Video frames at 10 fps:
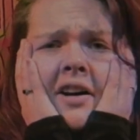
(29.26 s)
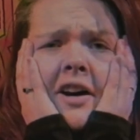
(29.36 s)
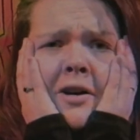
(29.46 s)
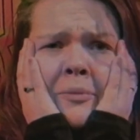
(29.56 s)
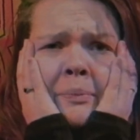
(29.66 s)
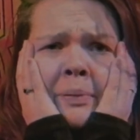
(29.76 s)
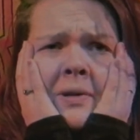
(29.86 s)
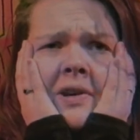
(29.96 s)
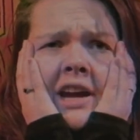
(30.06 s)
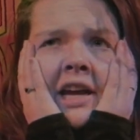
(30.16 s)
Oh
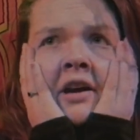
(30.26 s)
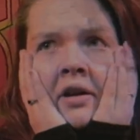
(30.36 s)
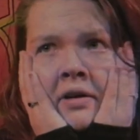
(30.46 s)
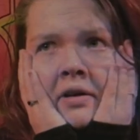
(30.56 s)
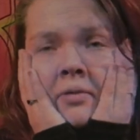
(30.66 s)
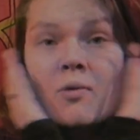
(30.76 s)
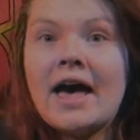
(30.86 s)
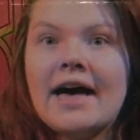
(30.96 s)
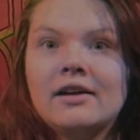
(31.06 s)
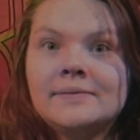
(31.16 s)
boy.
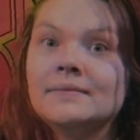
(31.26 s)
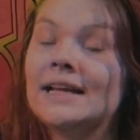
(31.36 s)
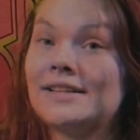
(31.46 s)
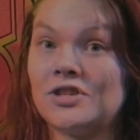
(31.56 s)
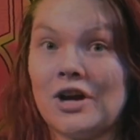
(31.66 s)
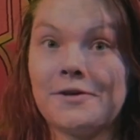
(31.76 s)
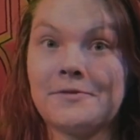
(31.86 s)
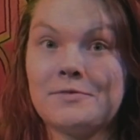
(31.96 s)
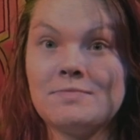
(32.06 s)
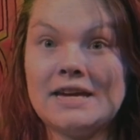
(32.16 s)
Well, let's start
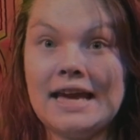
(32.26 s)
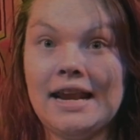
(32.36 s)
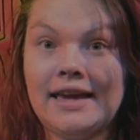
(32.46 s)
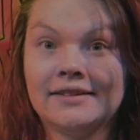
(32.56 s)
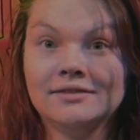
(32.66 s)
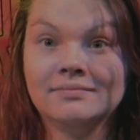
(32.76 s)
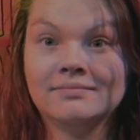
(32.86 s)
from the beginning.